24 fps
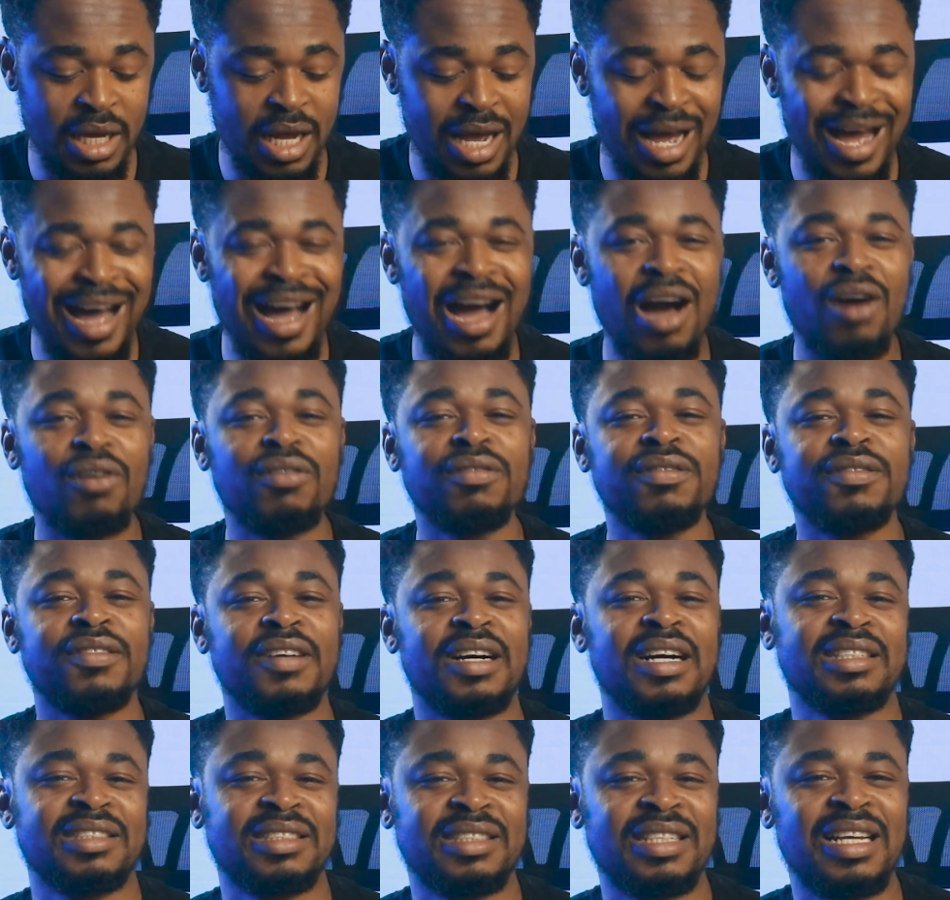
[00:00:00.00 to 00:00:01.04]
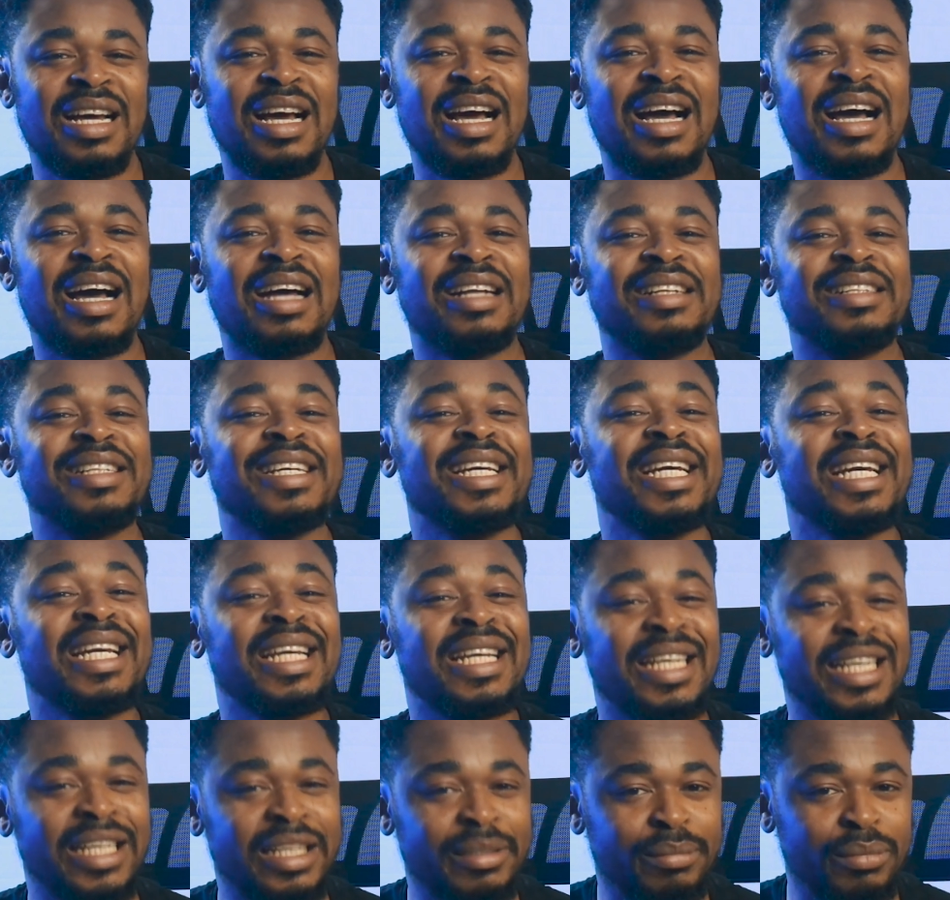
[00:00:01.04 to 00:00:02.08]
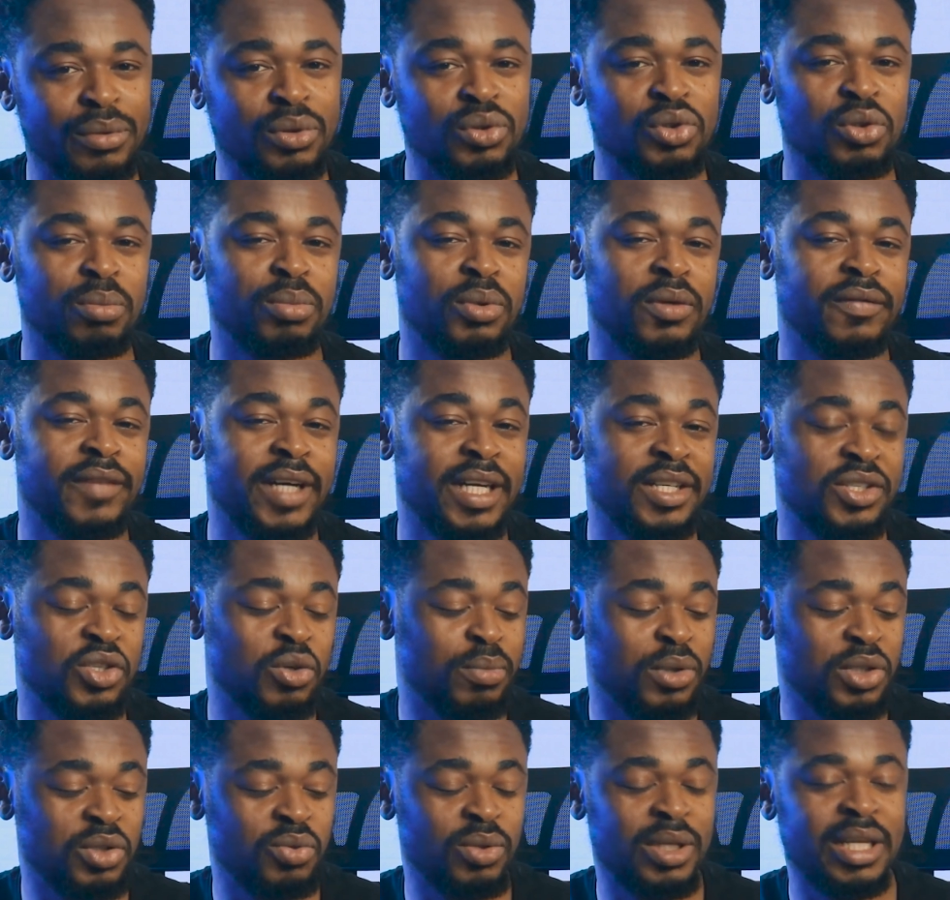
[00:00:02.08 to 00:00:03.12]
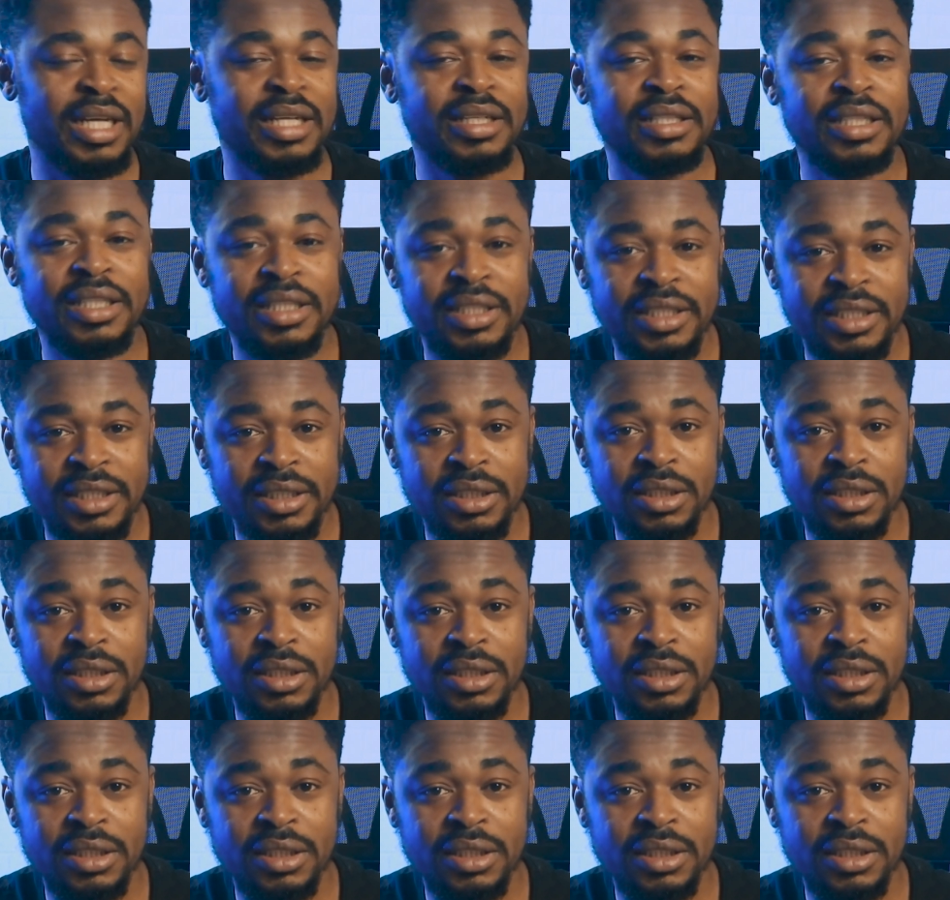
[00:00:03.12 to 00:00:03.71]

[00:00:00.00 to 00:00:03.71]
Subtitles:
How fast are they able to provide support when I need